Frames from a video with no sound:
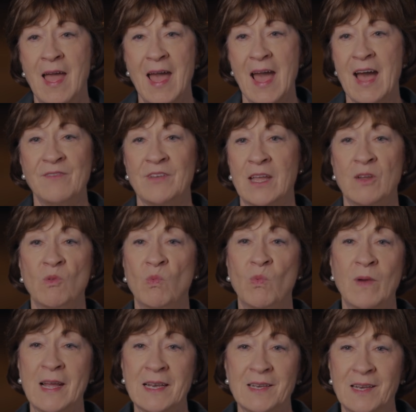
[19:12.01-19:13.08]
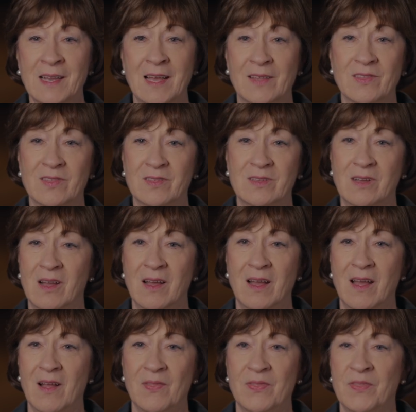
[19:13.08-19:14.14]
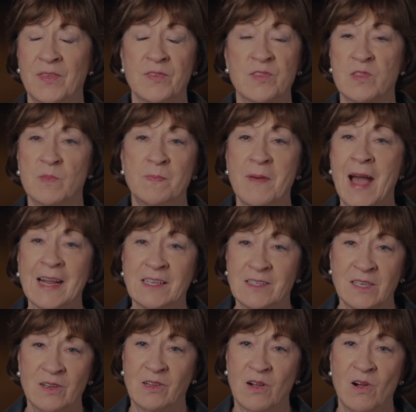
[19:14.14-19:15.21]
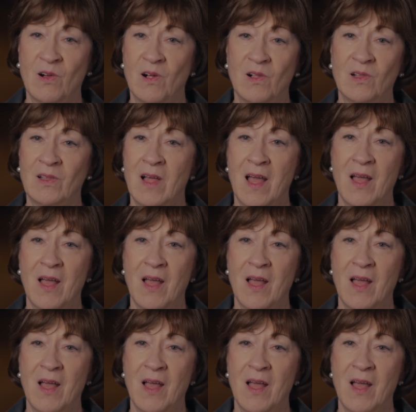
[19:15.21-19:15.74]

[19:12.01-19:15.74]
having witnessed the spectacle,